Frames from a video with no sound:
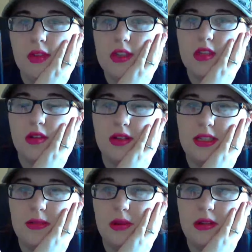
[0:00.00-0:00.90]
so it's
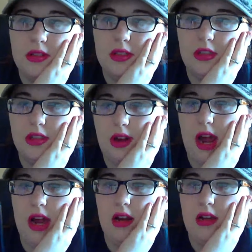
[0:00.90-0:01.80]
supposed to
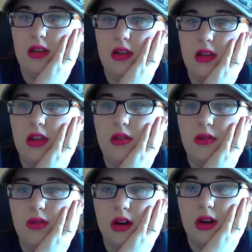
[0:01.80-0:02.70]
track
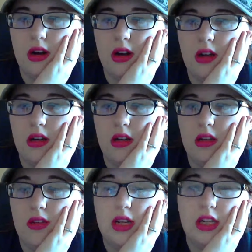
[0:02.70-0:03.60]
your,
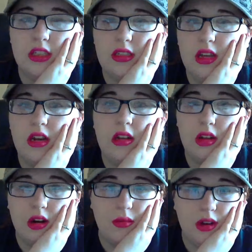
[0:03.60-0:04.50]
you can actually set an
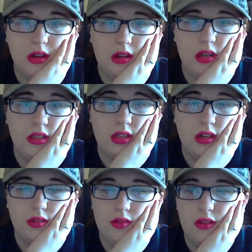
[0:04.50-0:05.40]
alarm on it
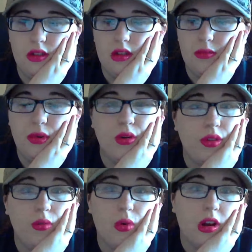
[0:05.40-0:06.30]
itself, but
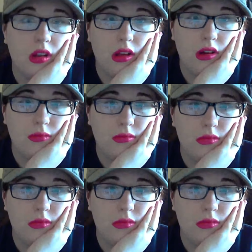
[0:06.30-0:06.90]
only one alarm.